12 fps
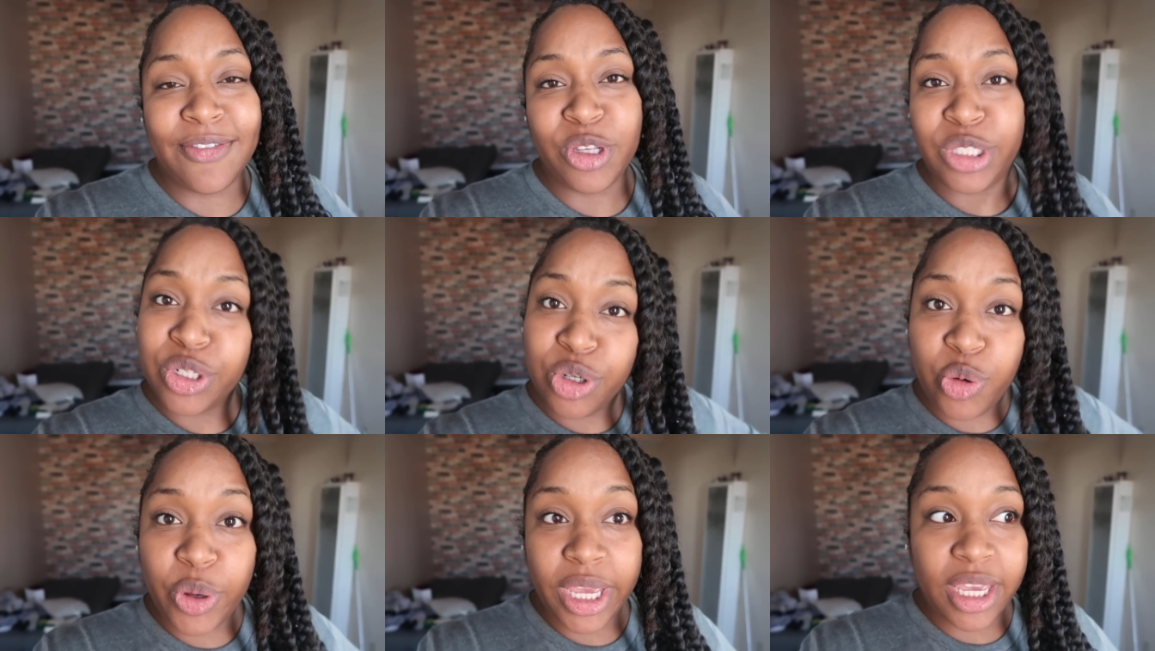give you a little
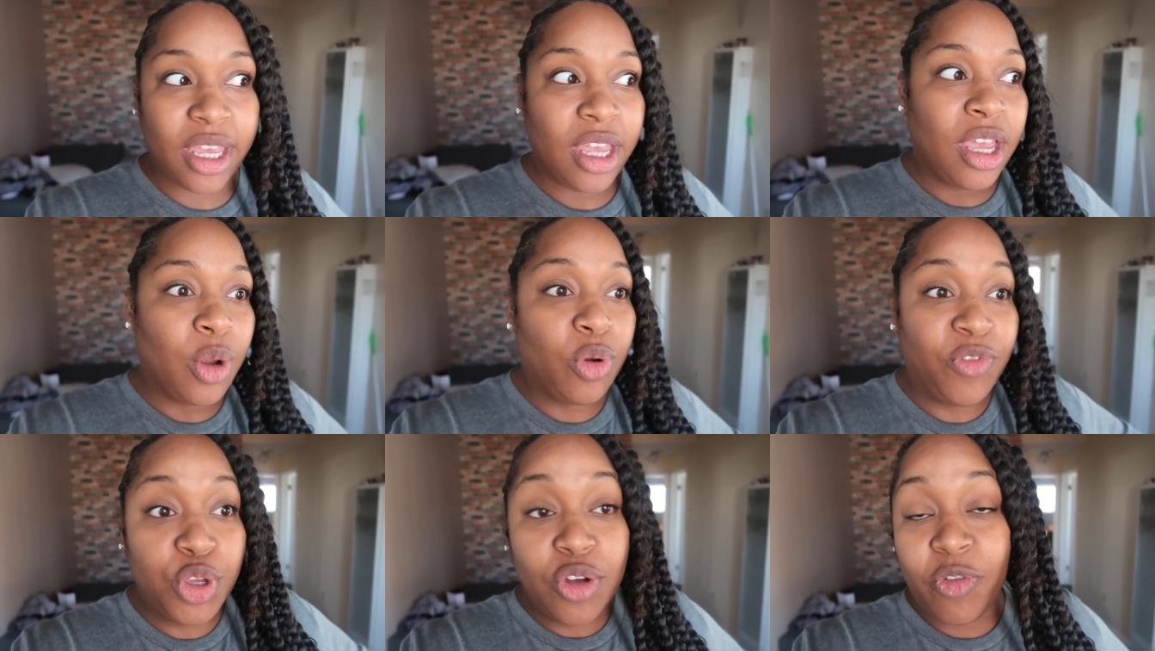quick
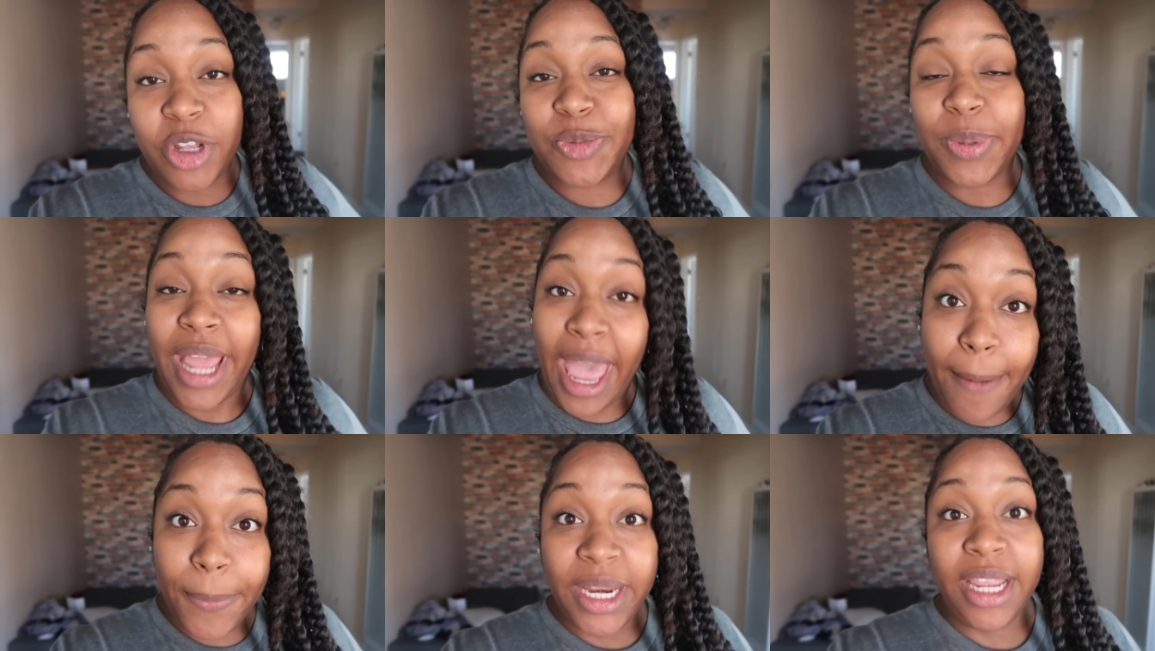review of what's been
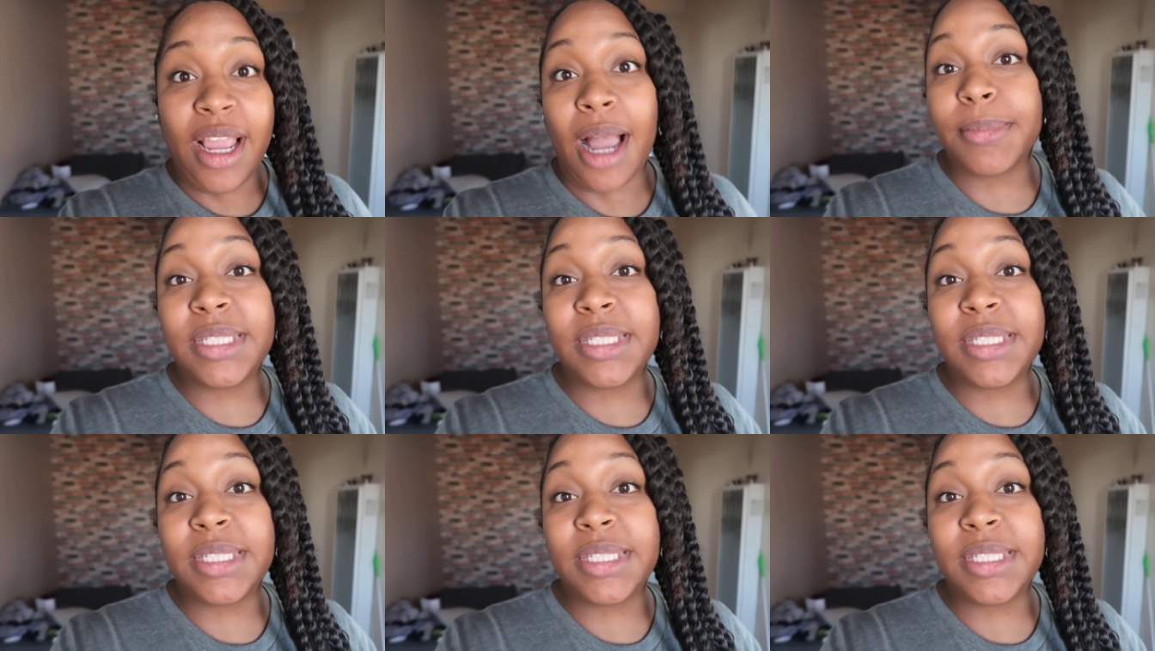happening.